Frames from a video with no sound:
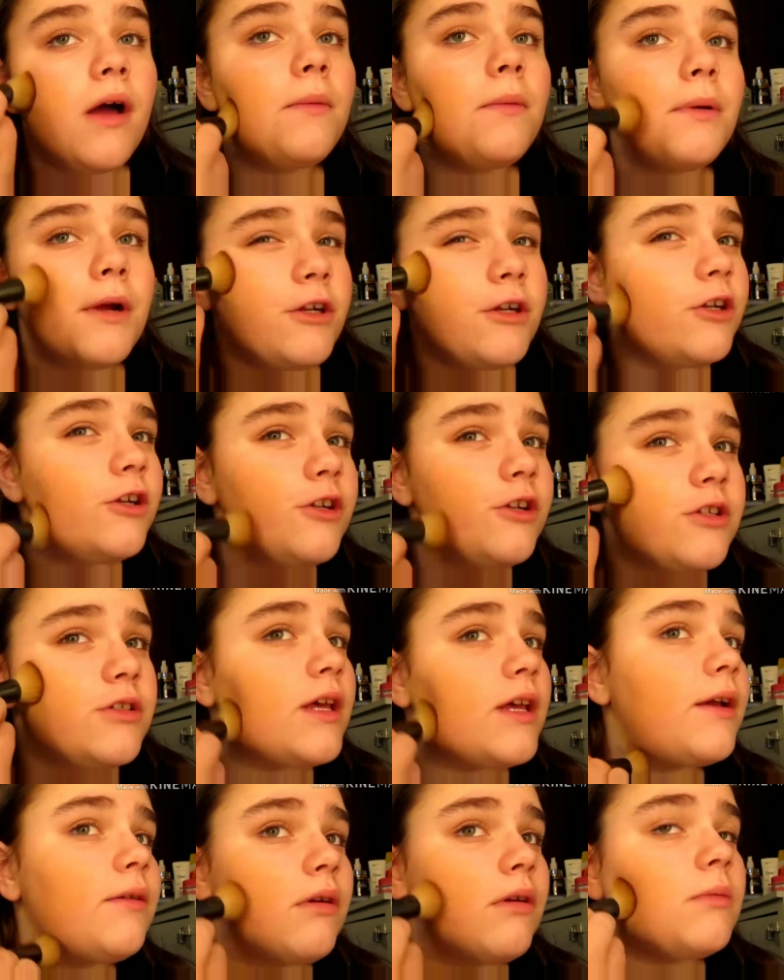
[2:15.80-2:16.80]
Pretty just
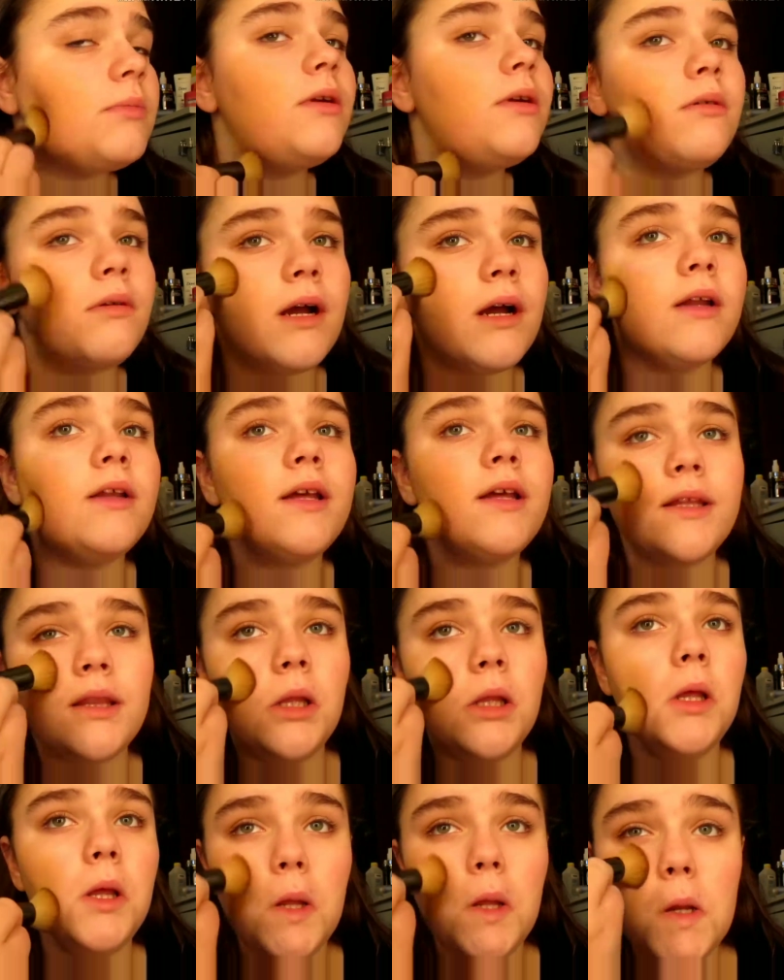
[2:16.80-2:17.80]
like rub it around
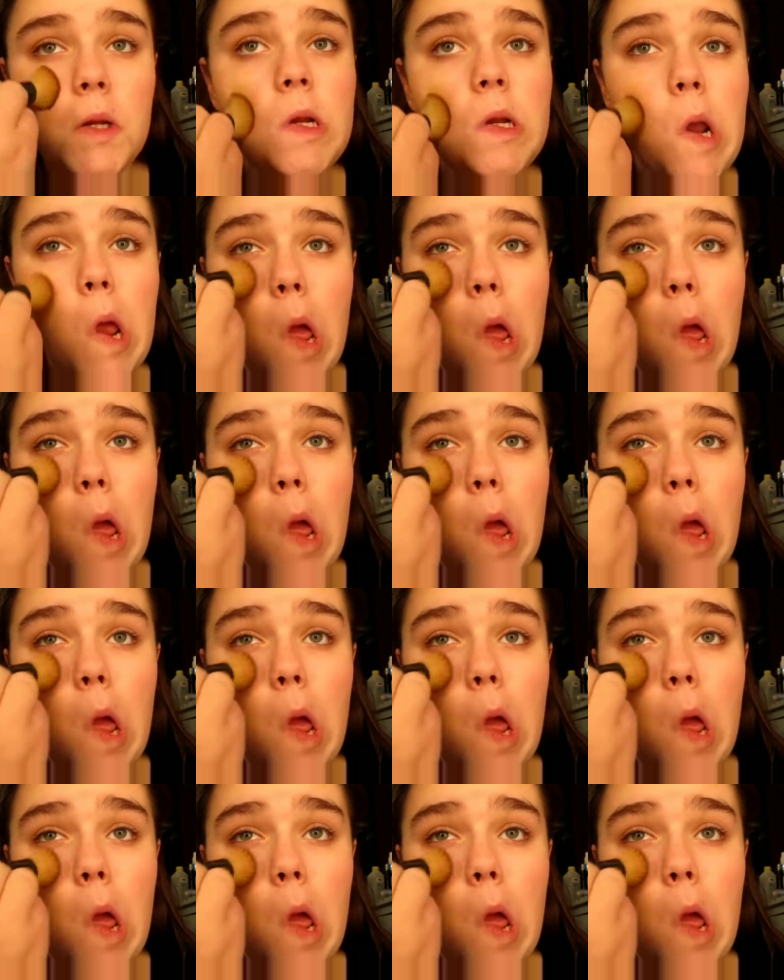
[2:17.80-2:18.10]
like this.